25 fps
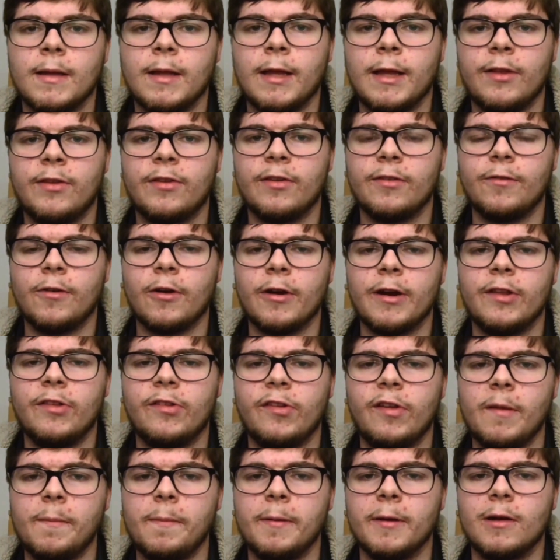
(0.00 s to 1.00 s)
it's a very
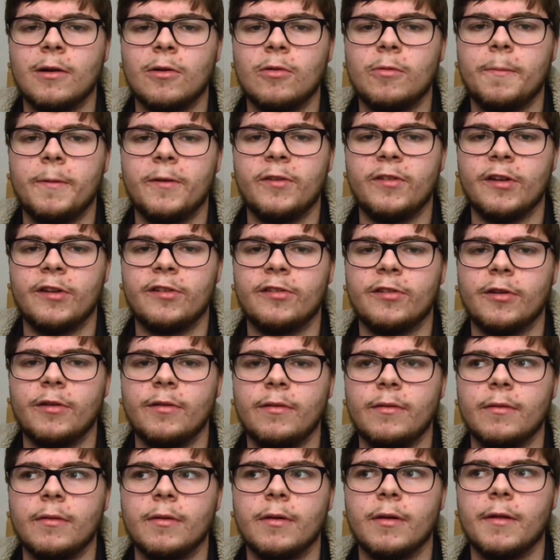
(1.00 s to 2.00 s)
typical
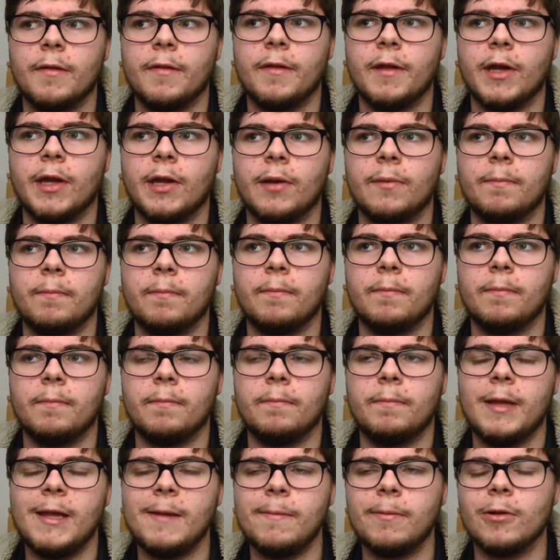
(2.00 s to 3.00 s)
position that
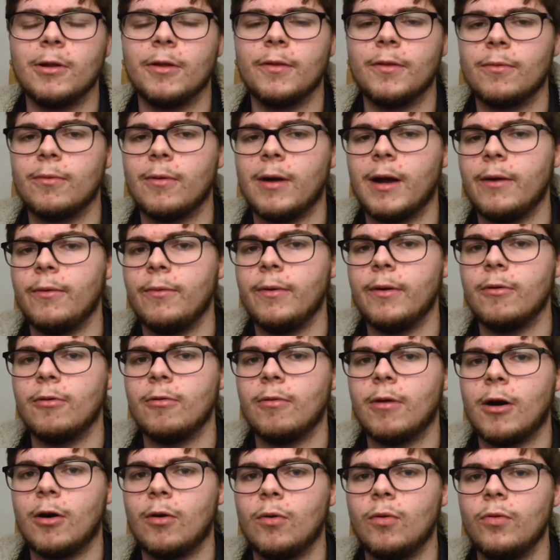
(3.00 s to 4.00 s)
people on the right wing
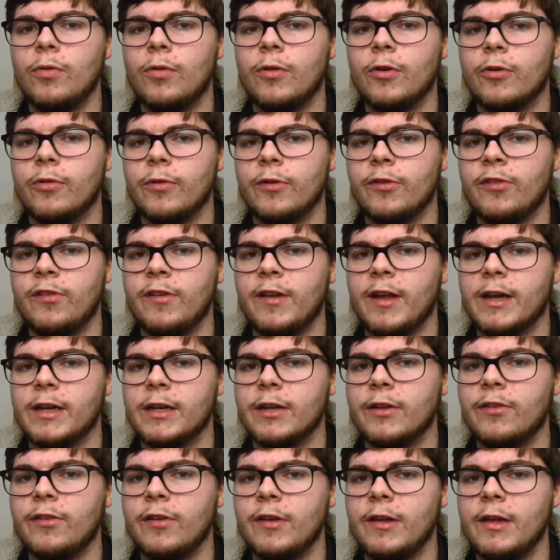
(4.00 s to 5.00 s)
will hold, that
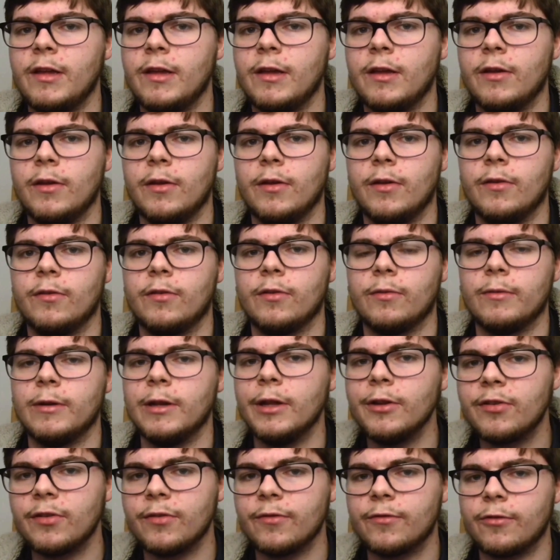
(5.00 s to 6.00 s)
Christianity is a
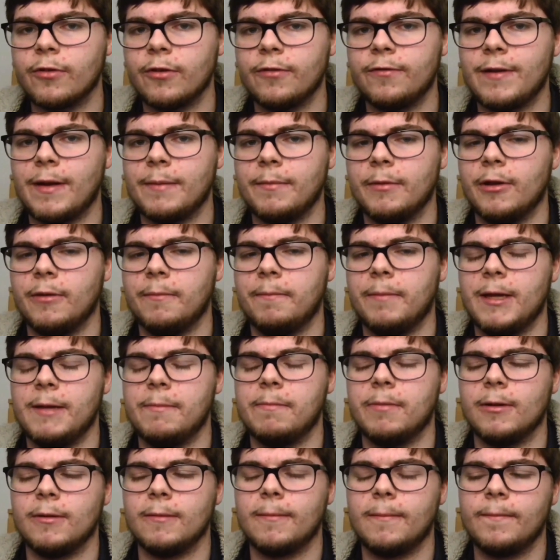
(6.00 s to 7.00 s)
religion for effeminate
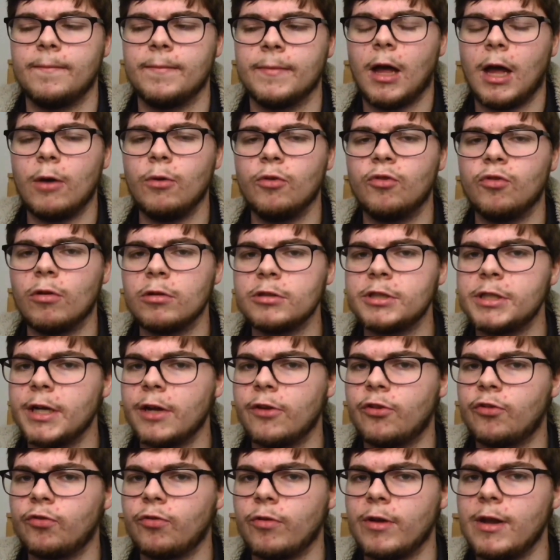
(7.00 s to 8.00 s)
people. I was watching
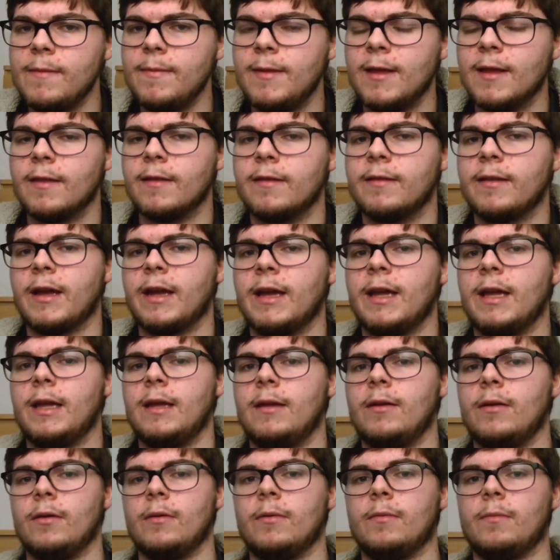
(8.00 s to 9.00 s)
a stream the other
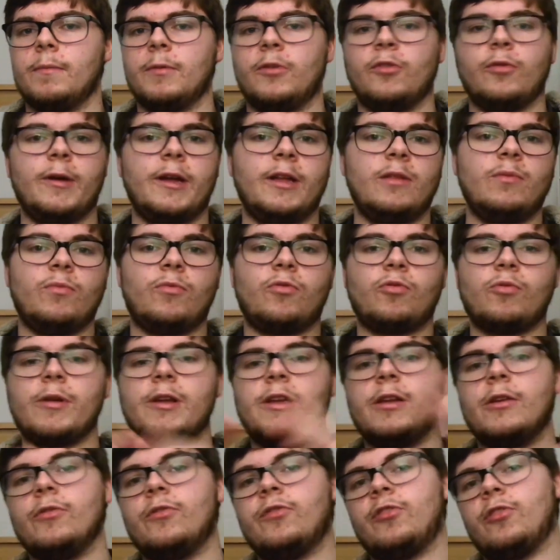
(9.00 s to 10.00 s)
day between
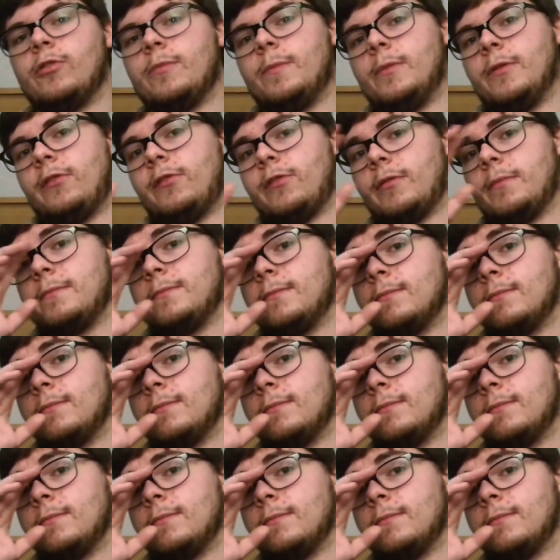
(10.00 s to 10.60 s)
three YouTubers,